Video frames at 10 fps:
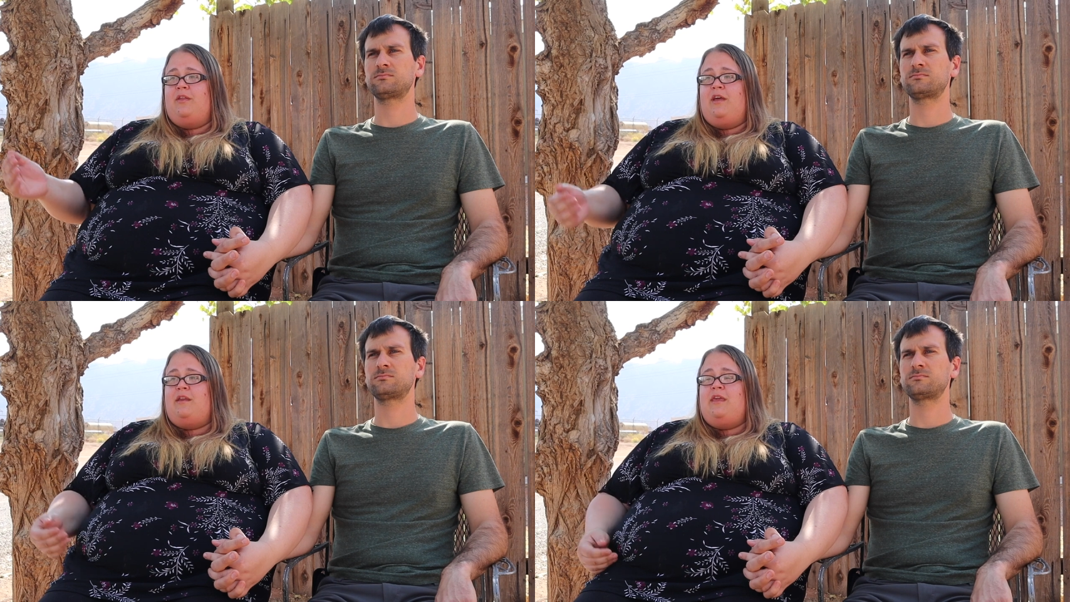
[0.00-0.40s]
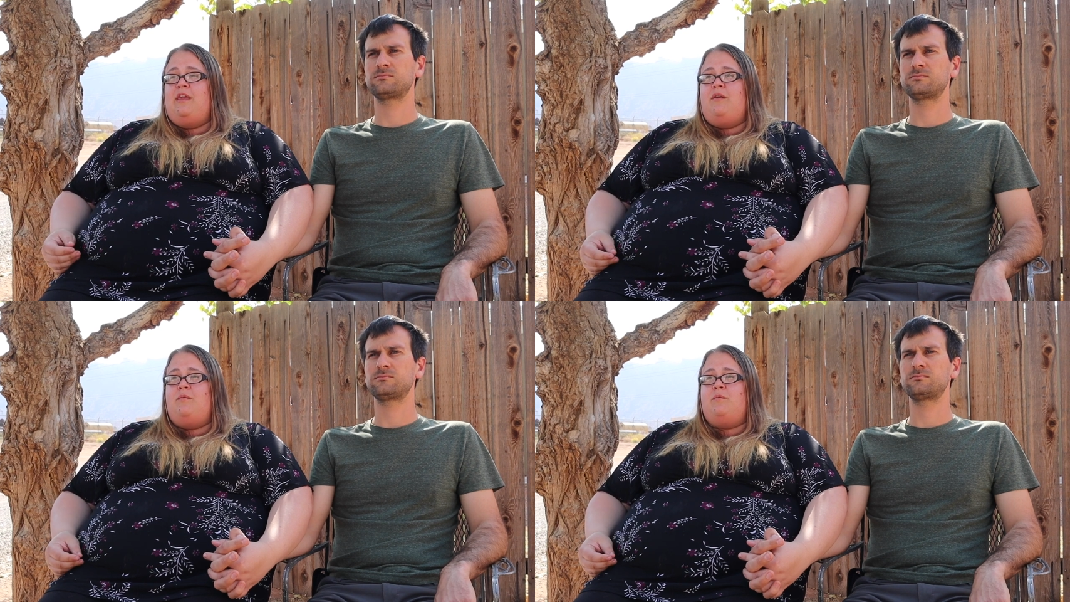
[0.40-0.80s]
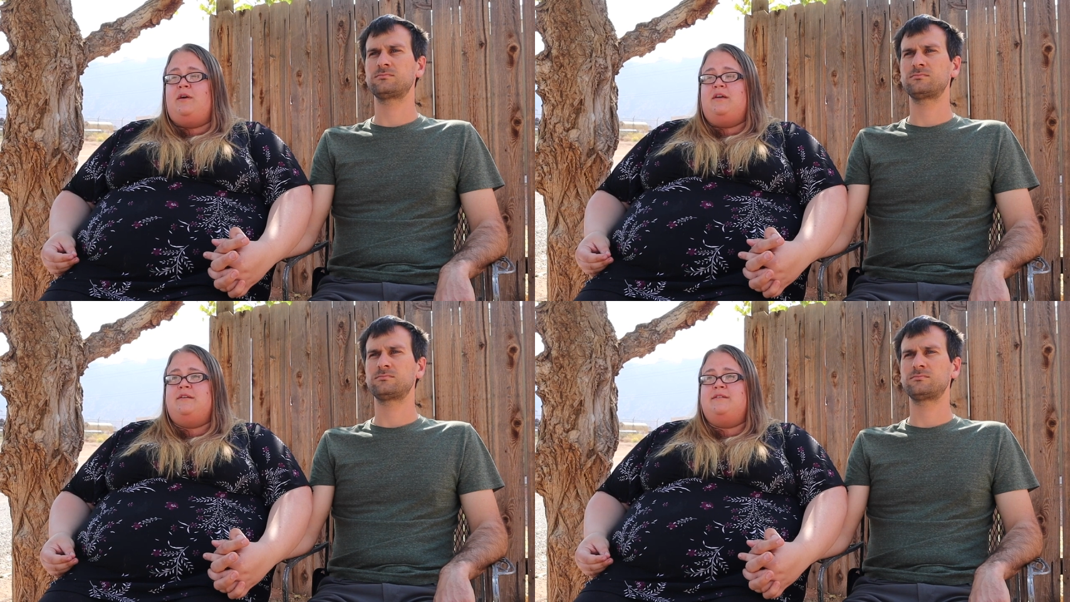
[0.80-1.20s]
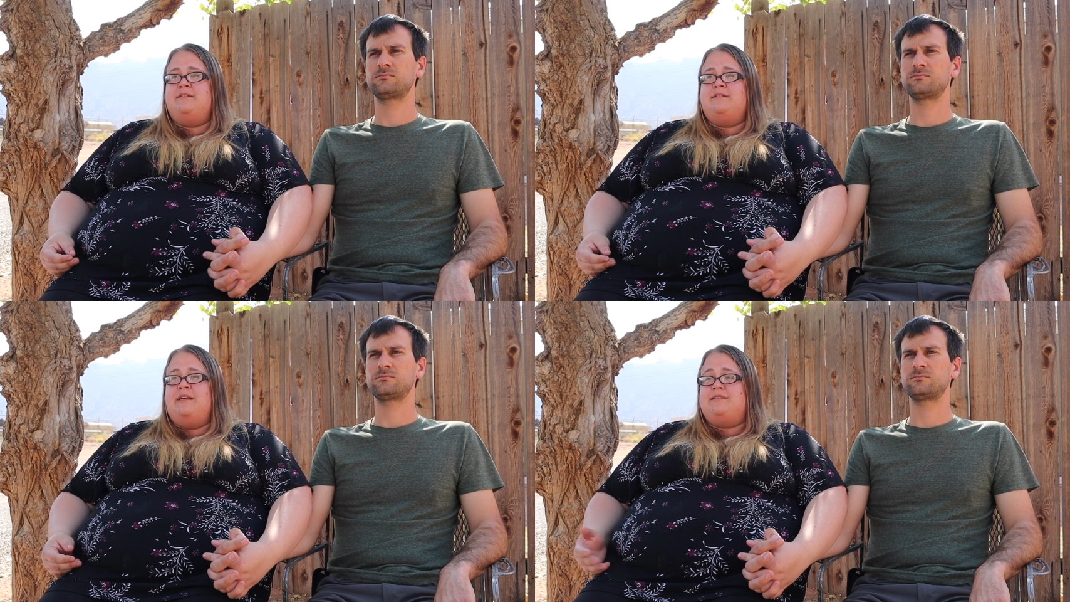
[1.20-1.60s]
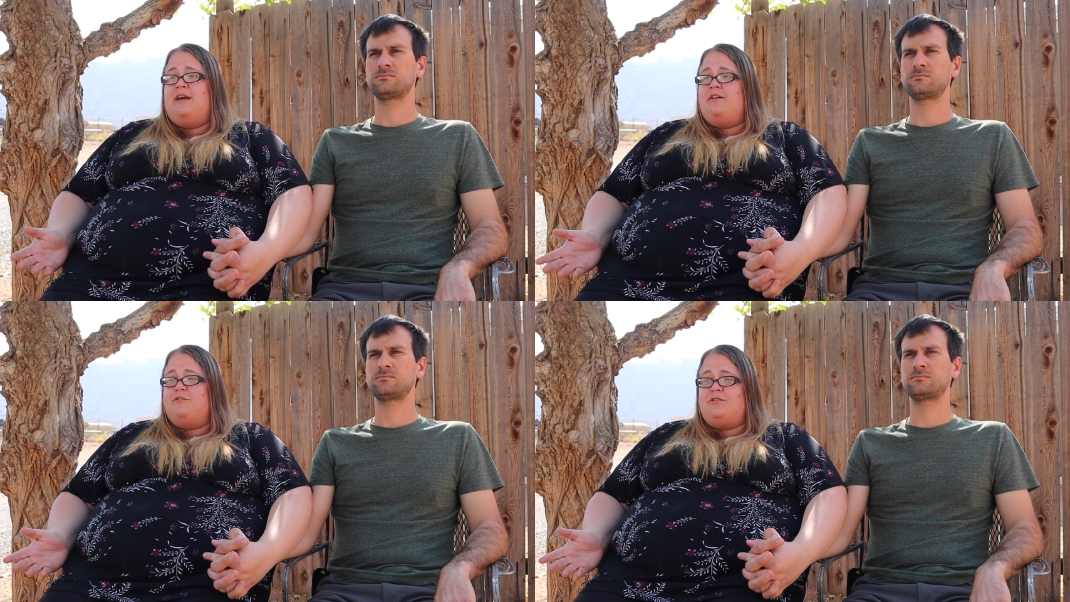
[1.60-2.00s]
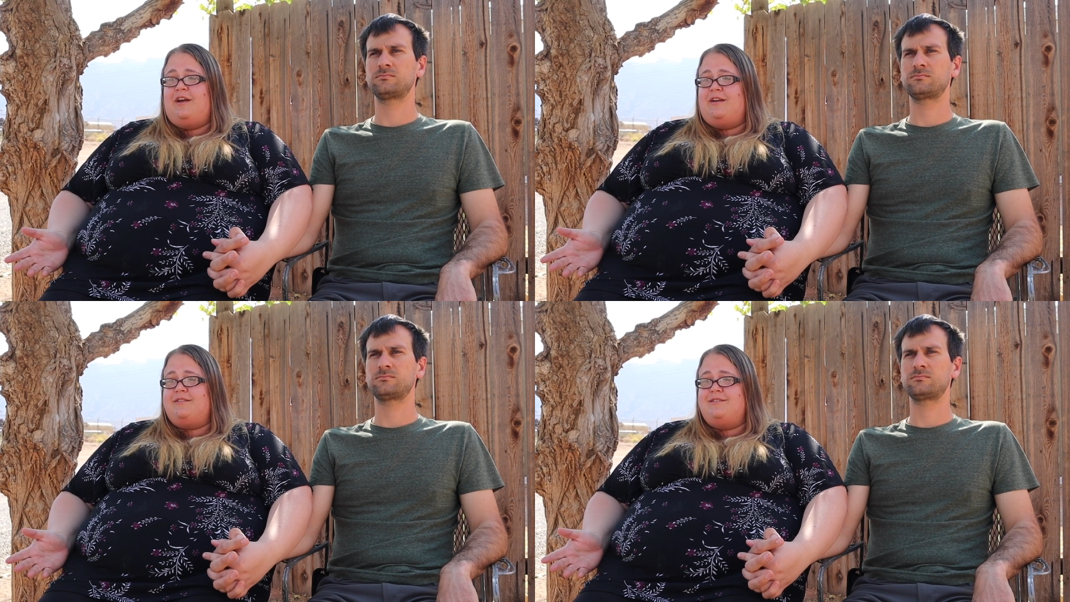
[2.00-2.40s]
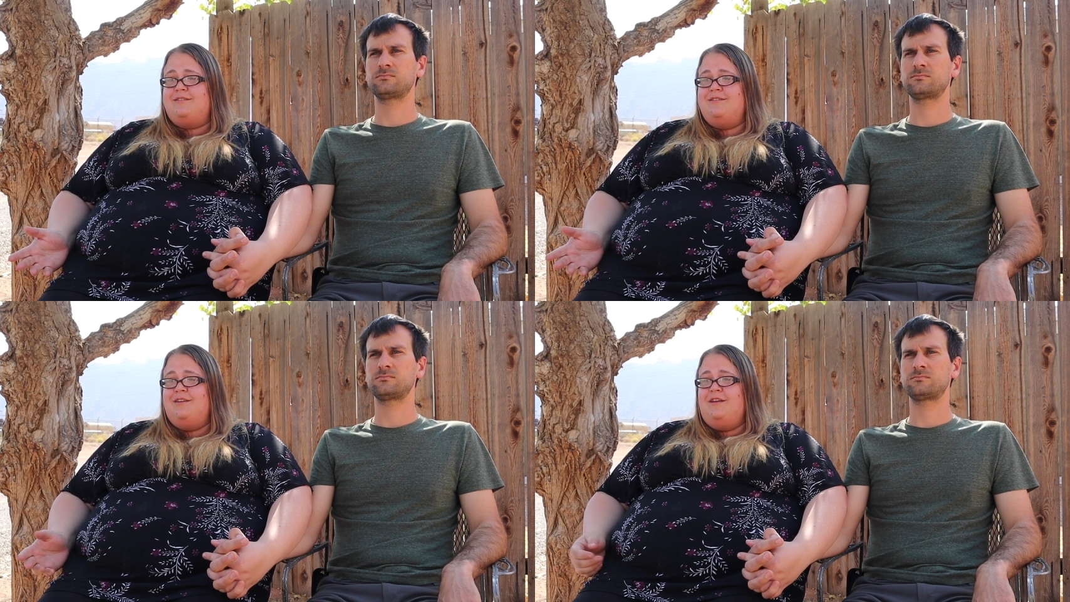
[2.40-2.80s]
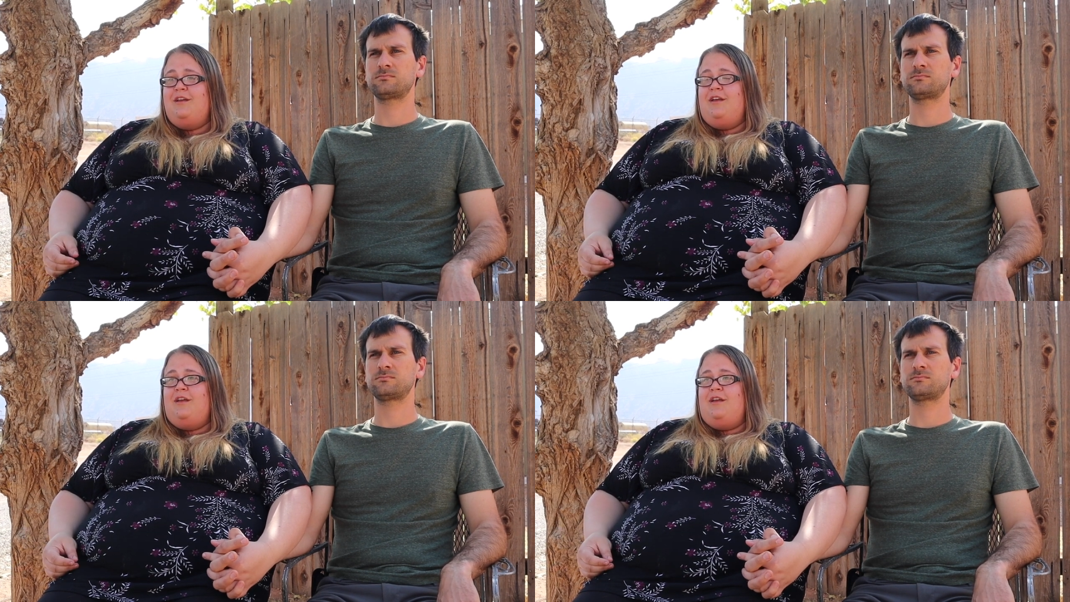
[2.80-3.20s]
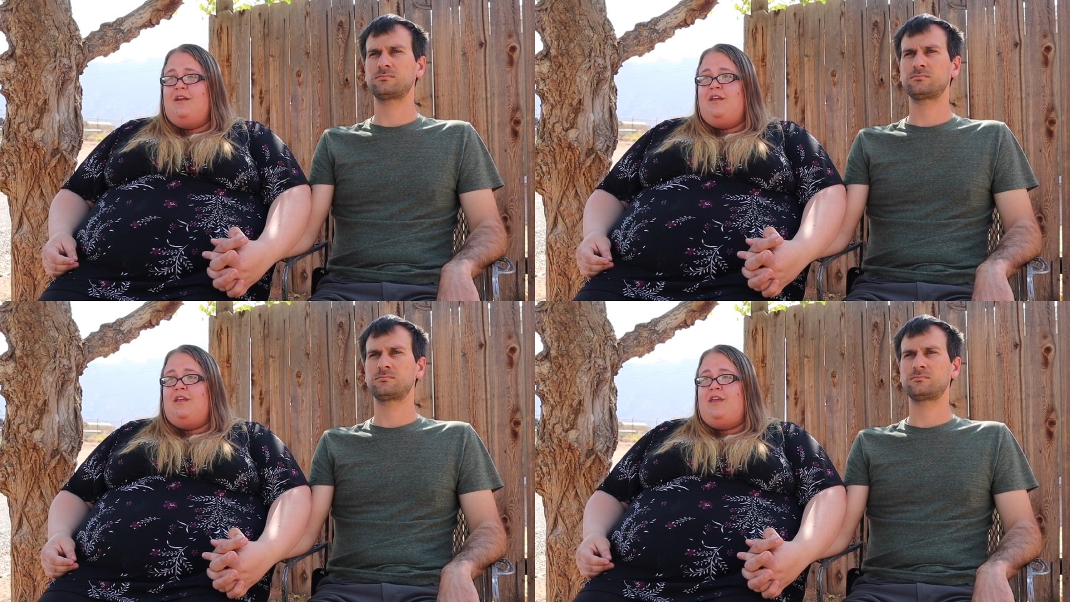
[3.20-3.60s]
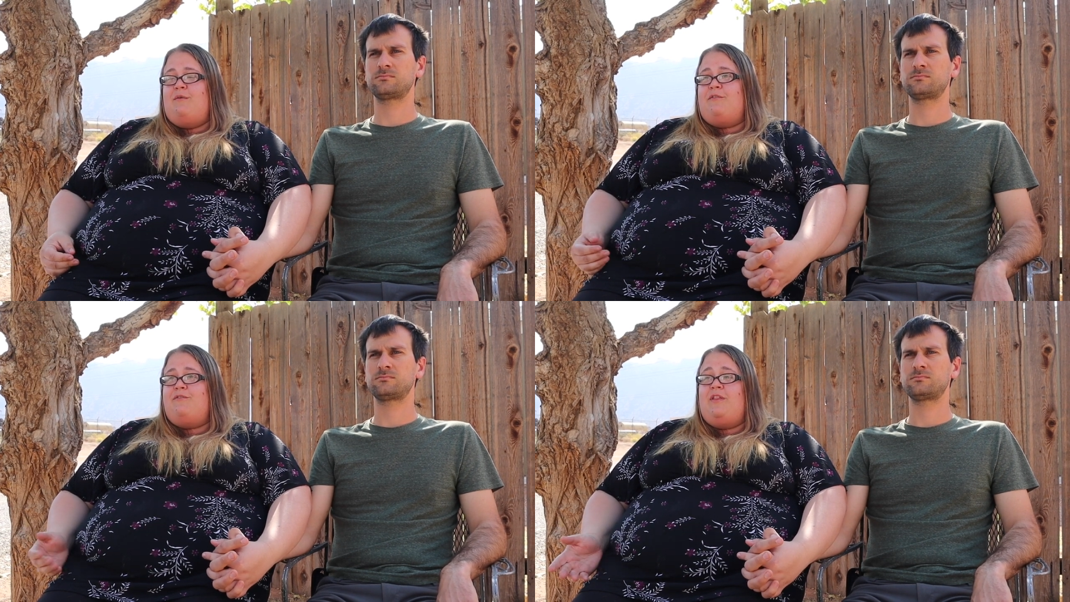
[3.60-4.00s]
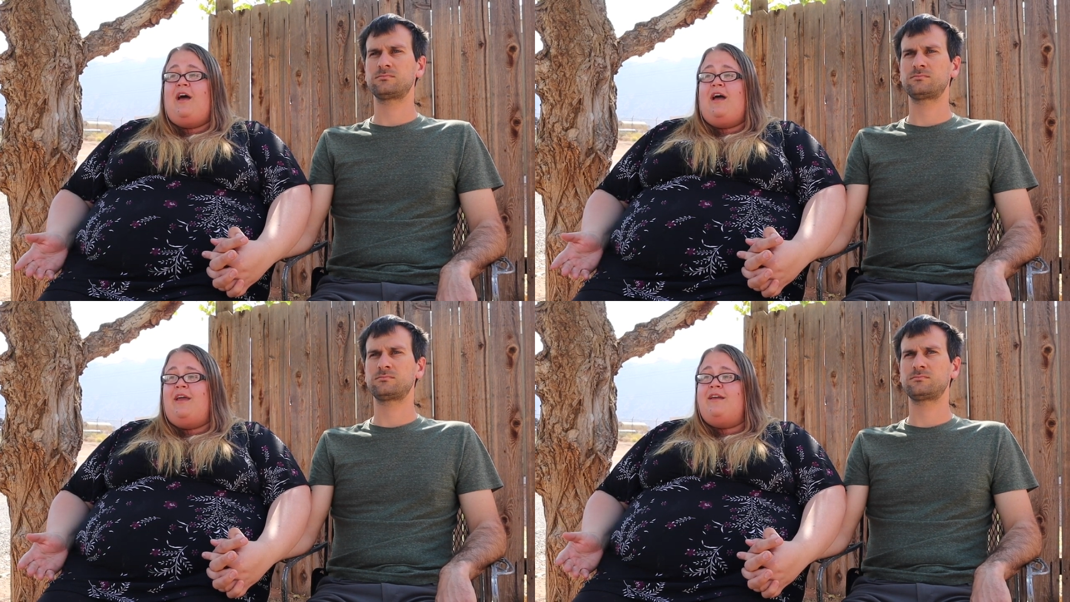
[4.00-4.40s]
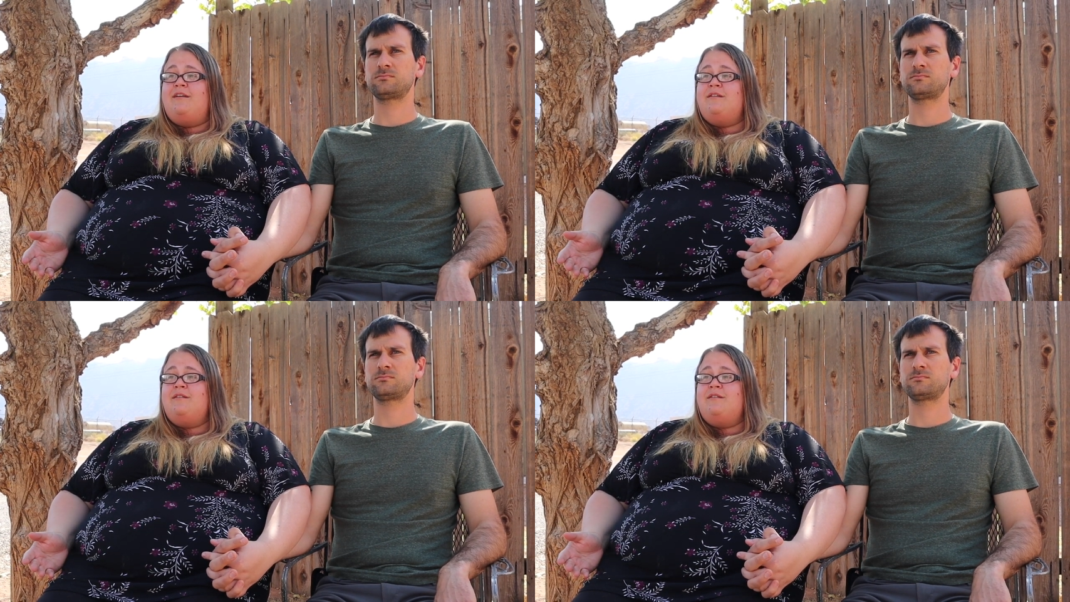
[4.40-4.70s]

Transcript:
Speaker 1: then. He was at Dino Tracks. He would fly,